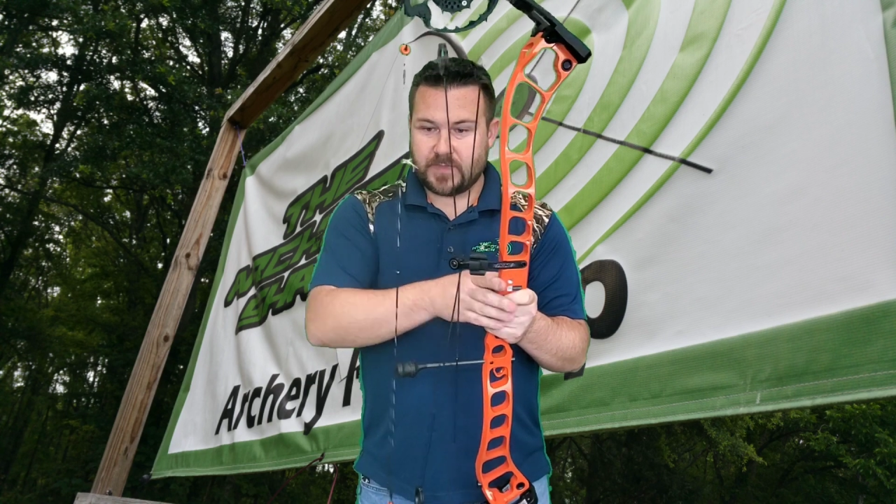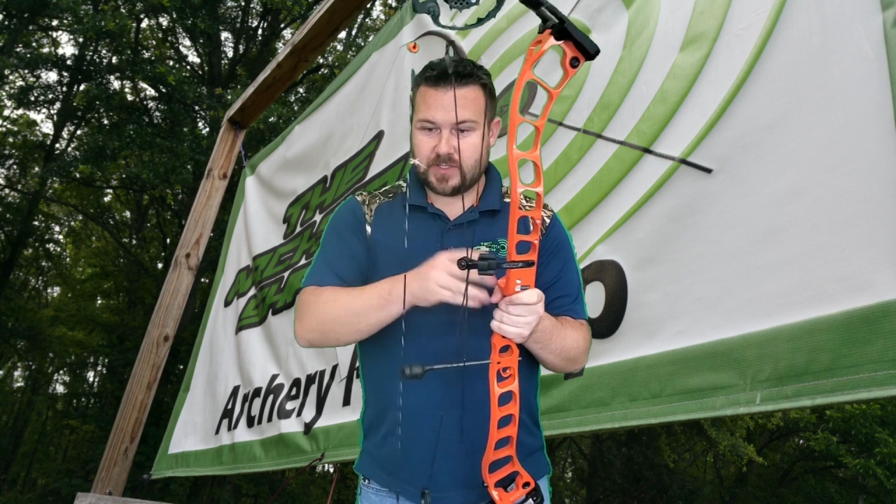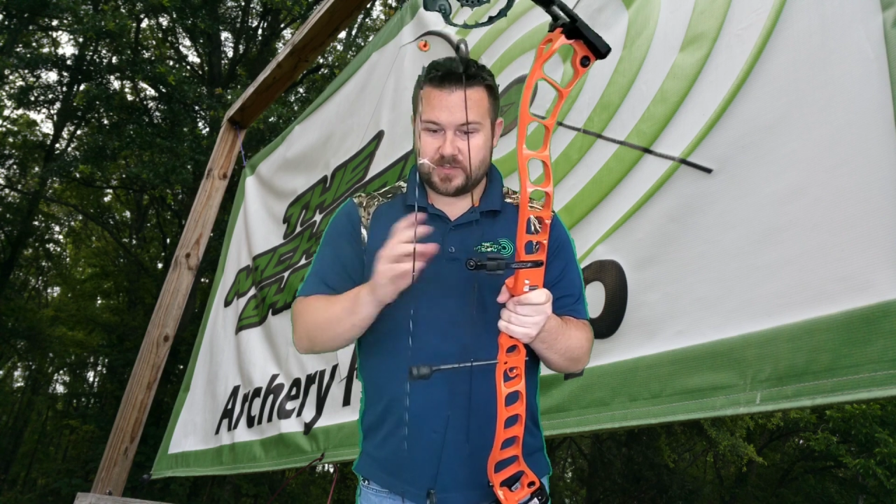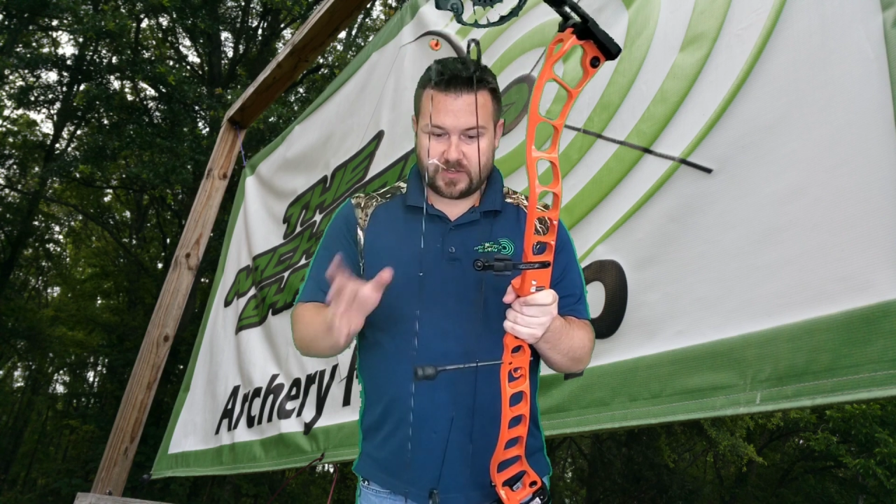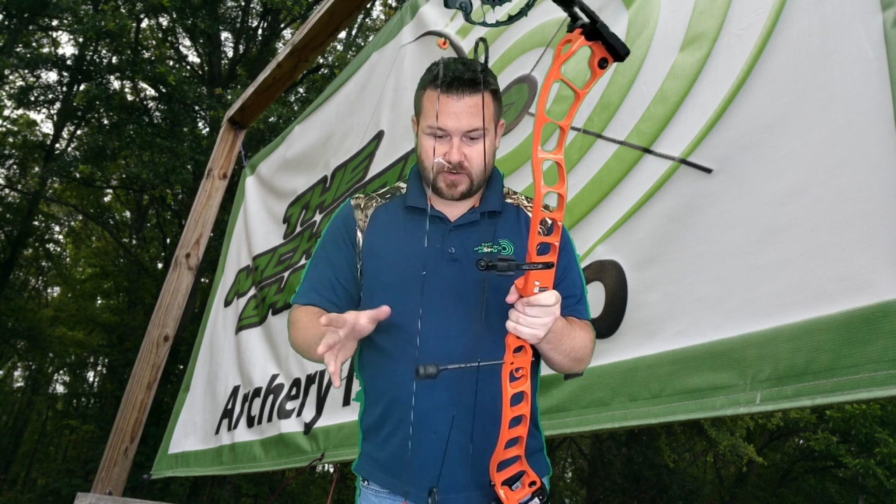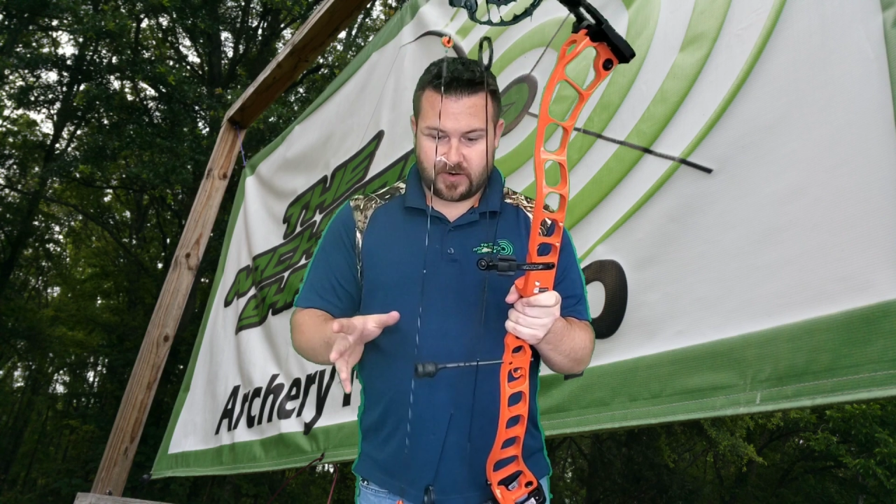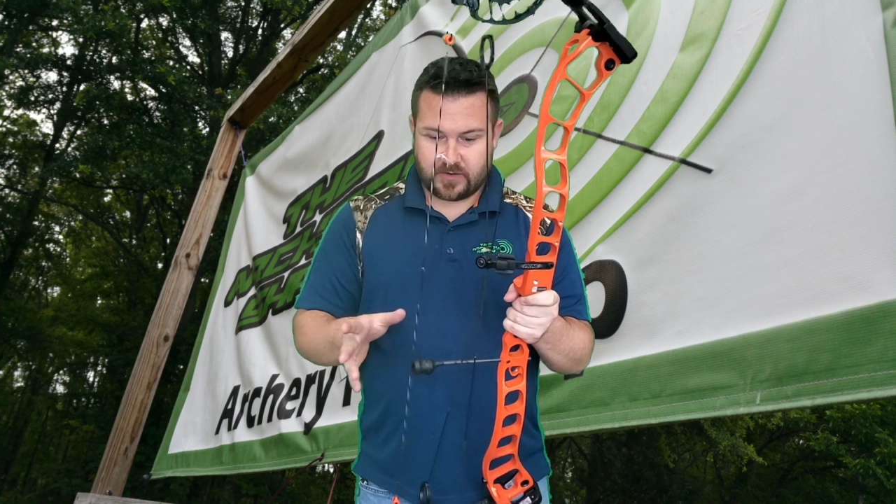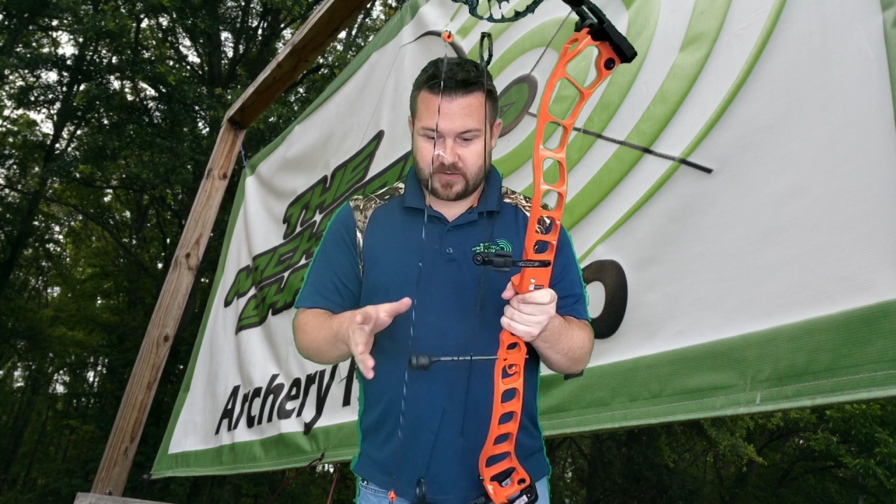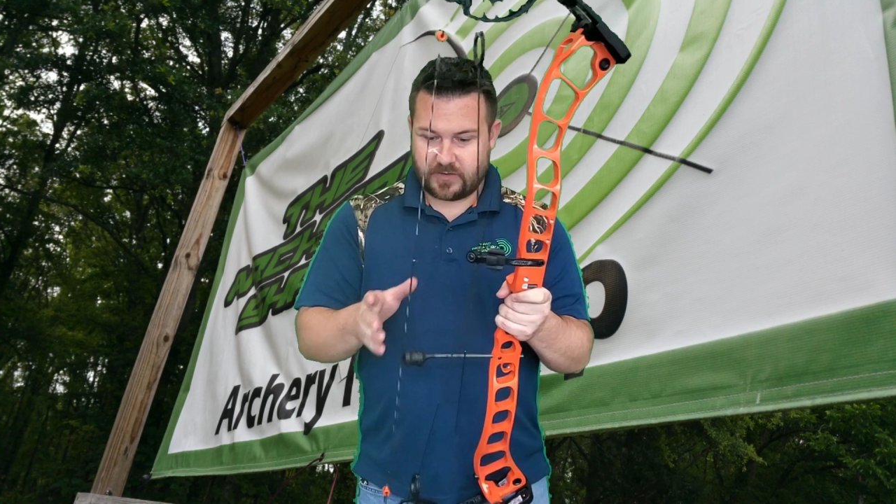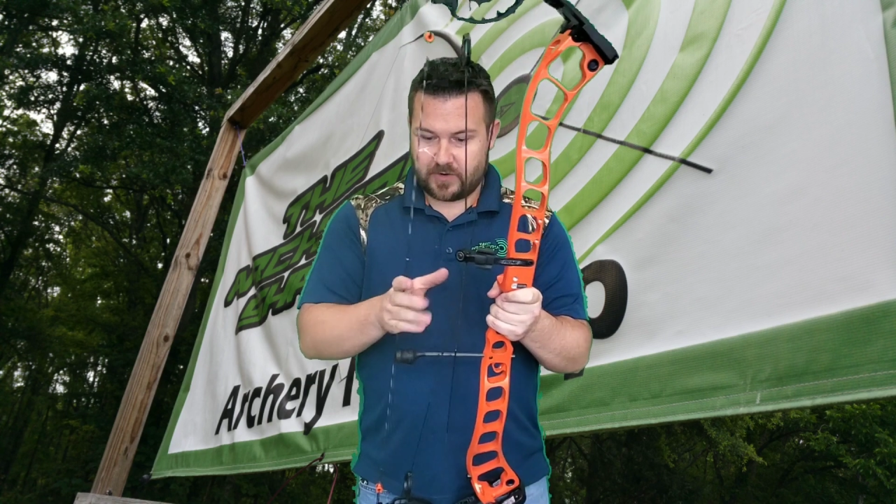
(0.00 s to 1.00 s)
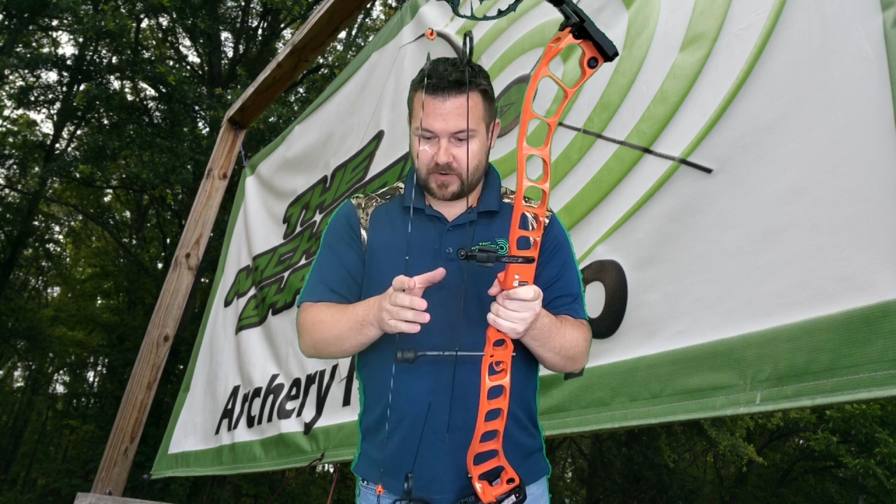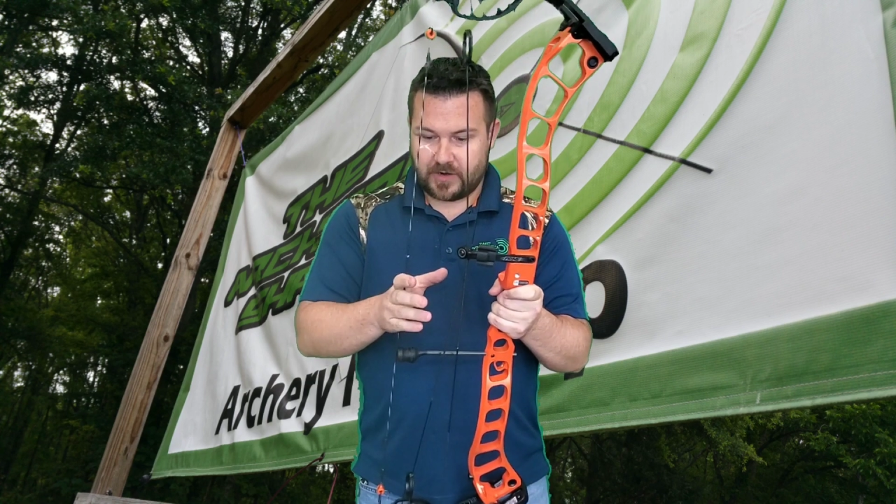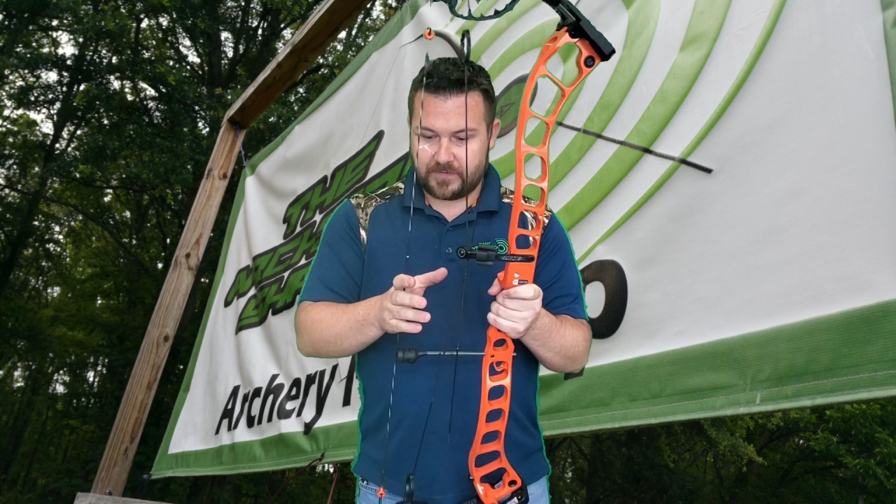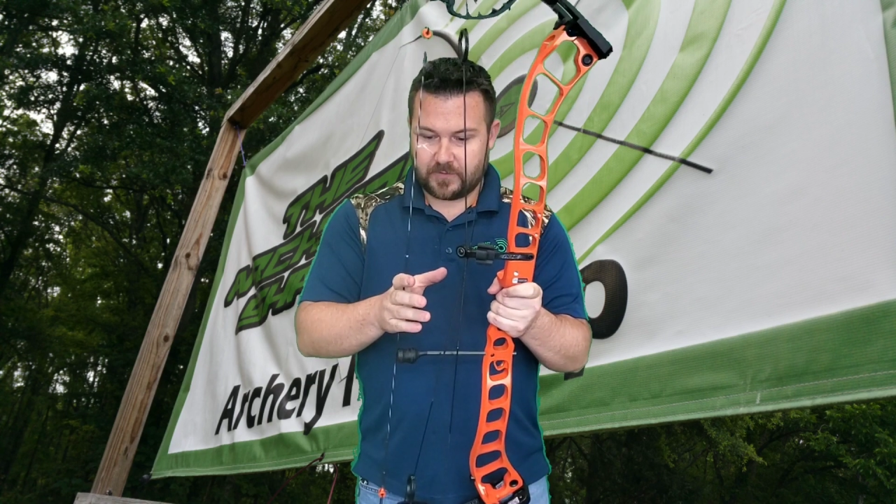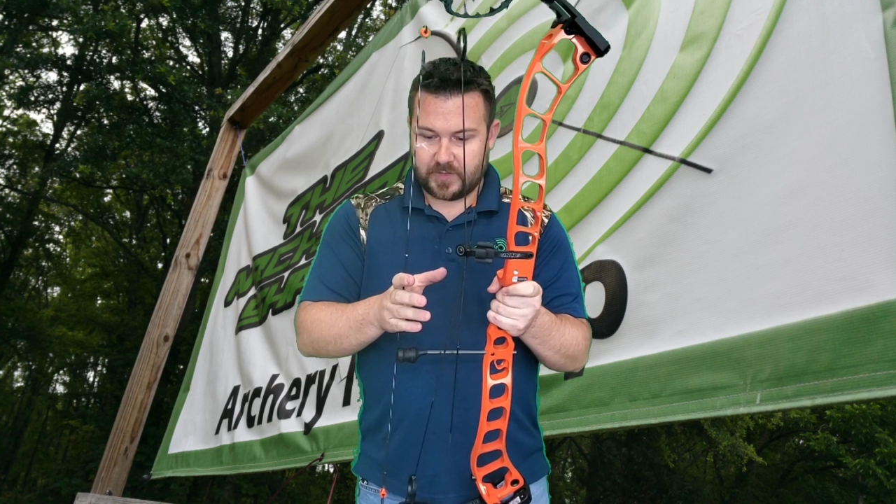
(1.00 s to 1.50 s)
just to chronograph it